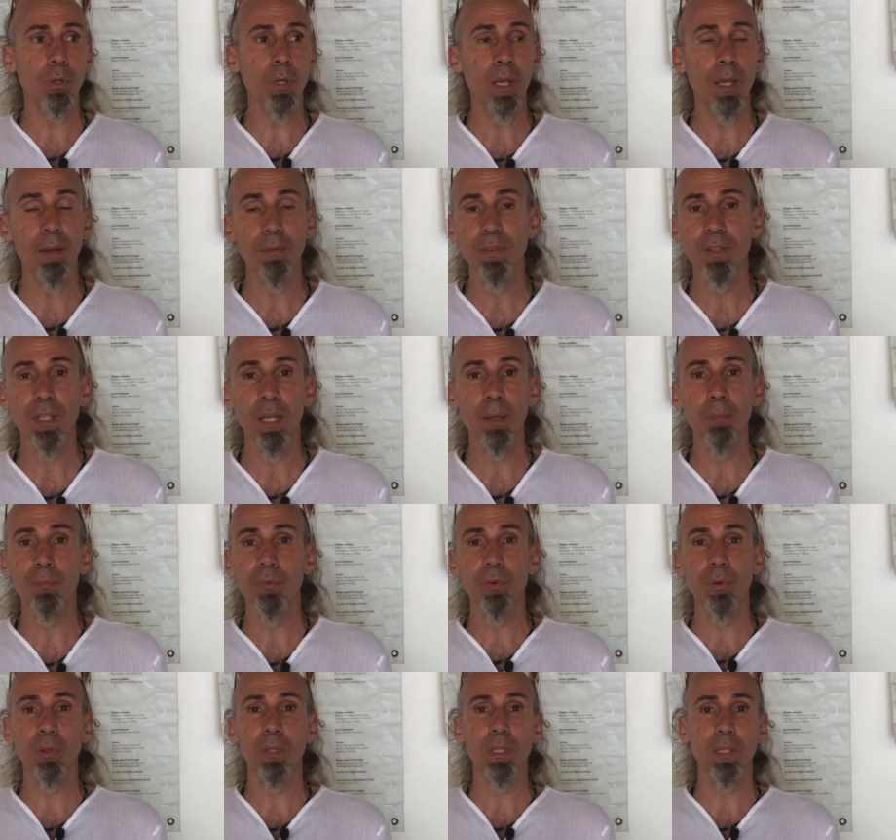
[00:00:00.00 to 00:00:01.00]
don't have
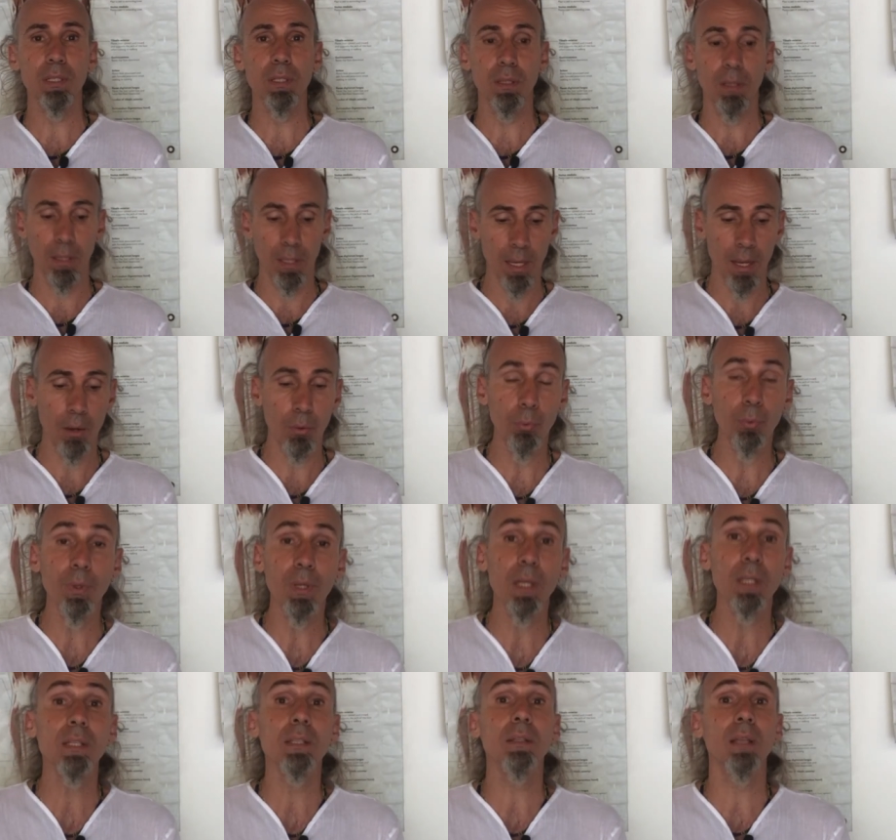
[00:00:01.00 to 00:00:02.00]
time for this. Now
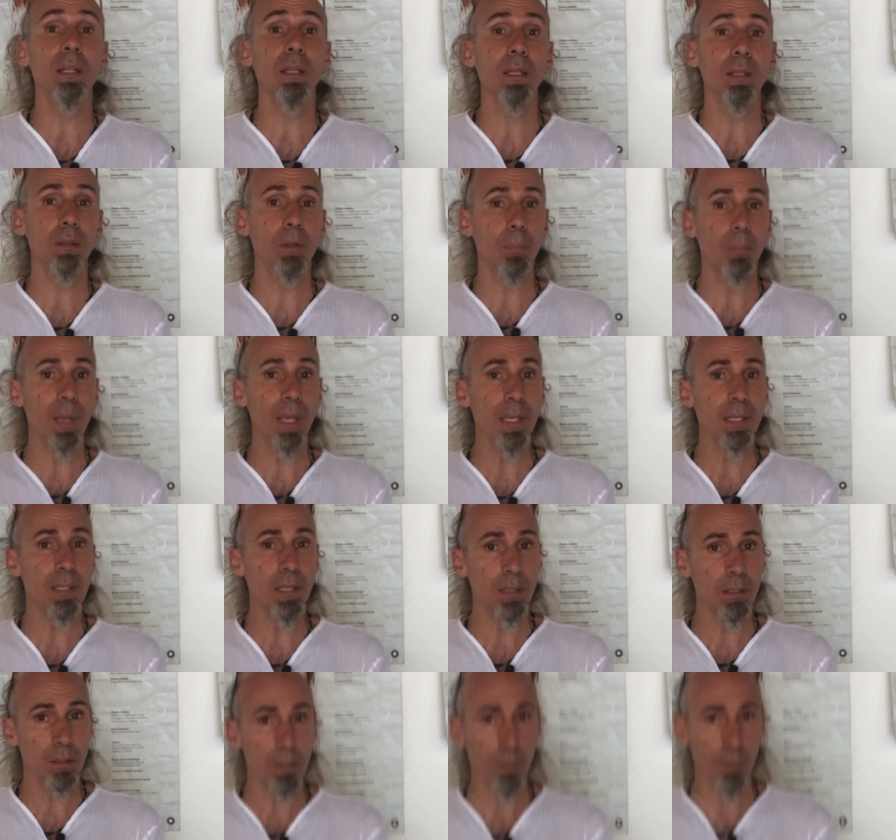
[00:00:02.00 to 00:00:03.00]
we are studying the
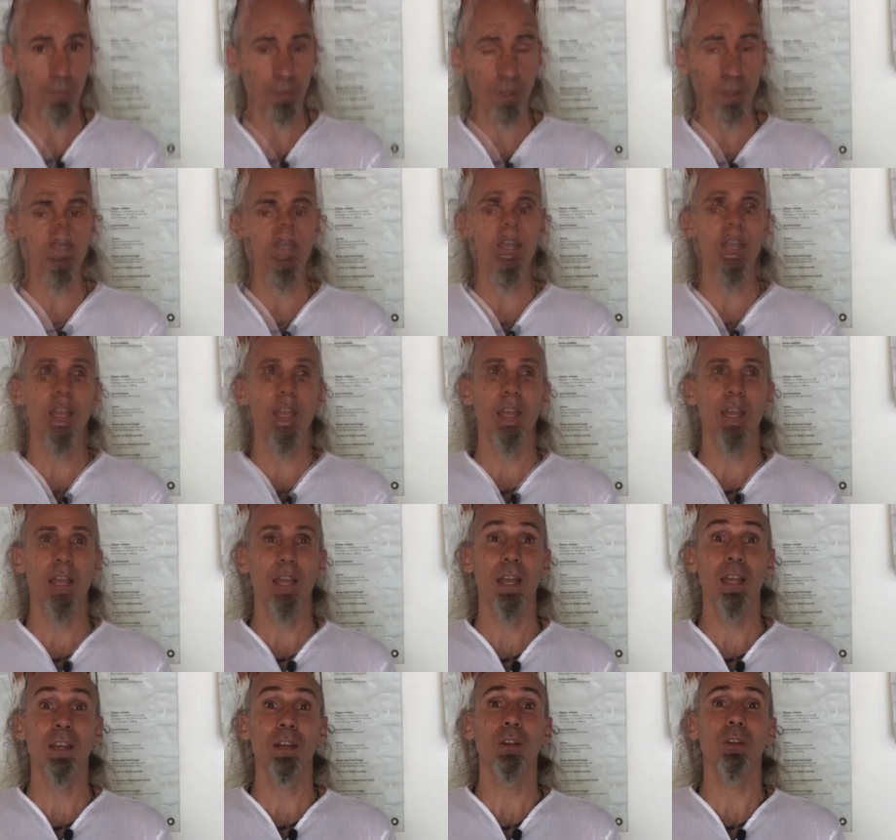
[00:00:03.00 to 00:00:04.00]
basics of it.
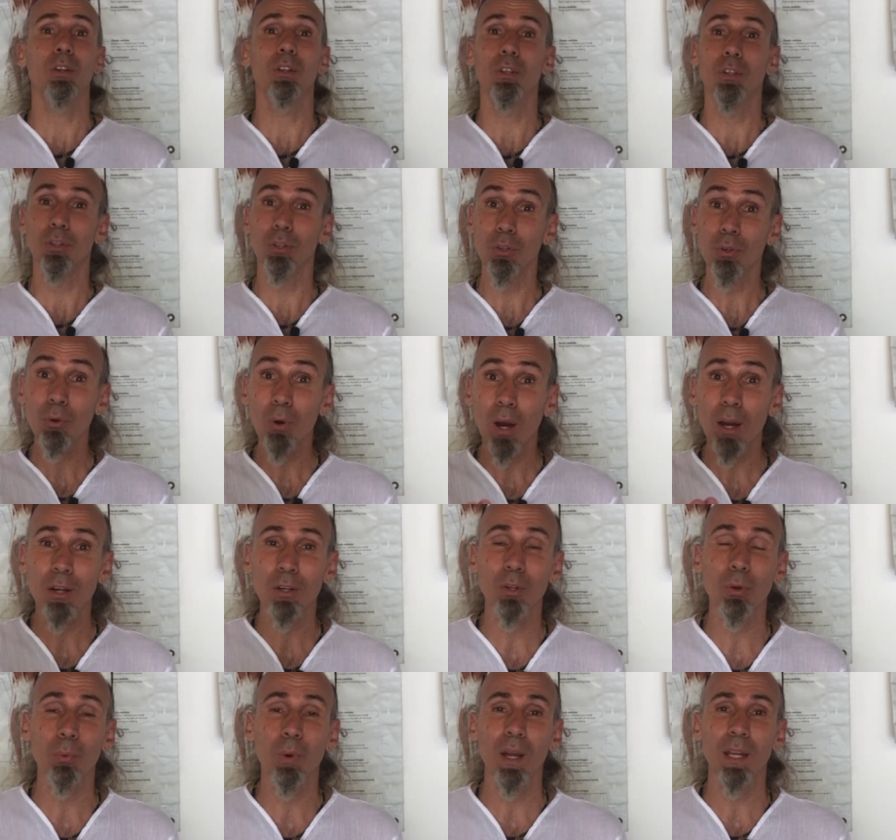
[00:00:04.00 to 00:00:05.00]
And you
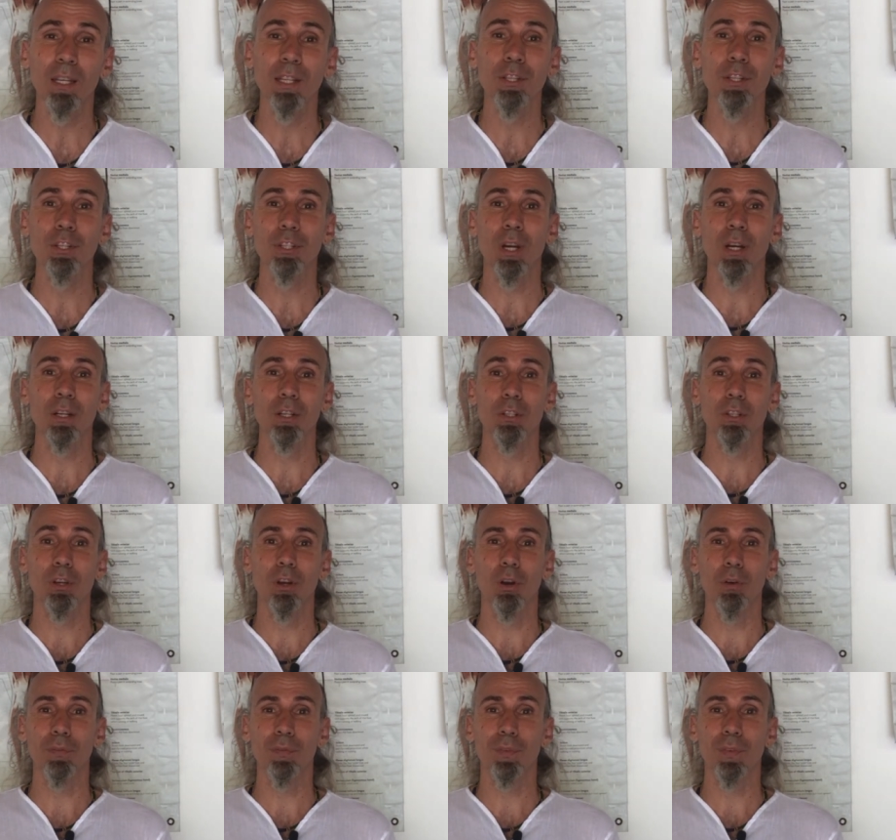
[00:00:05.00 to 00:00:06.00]
are the one in charge
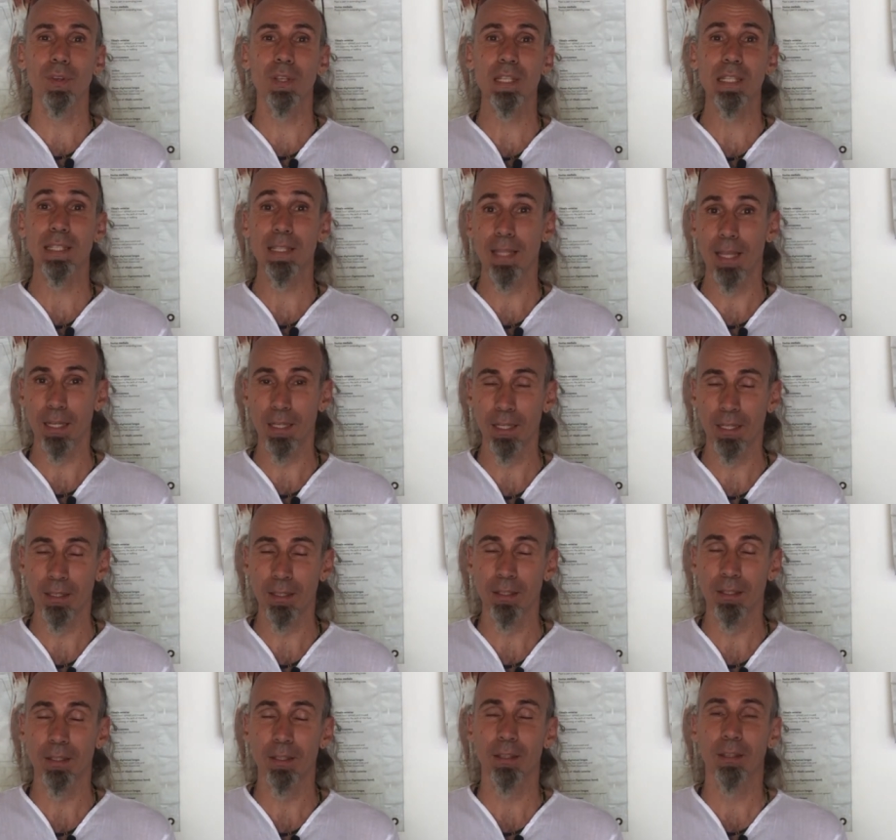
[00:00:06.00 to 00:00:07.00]
of
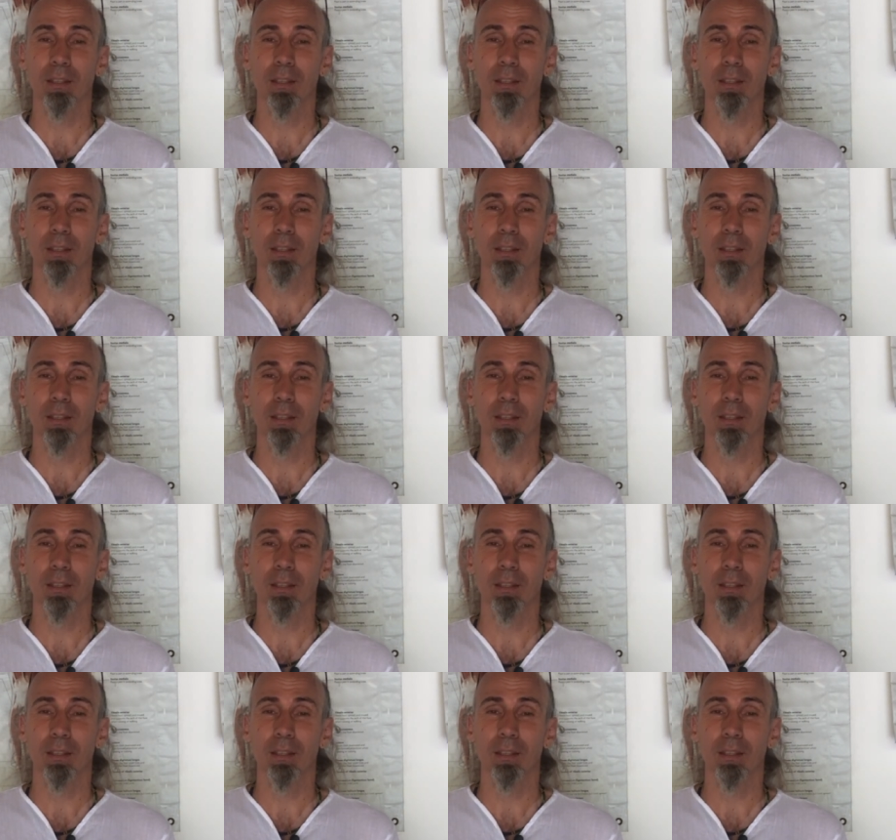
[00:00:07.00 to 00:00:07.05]
studying.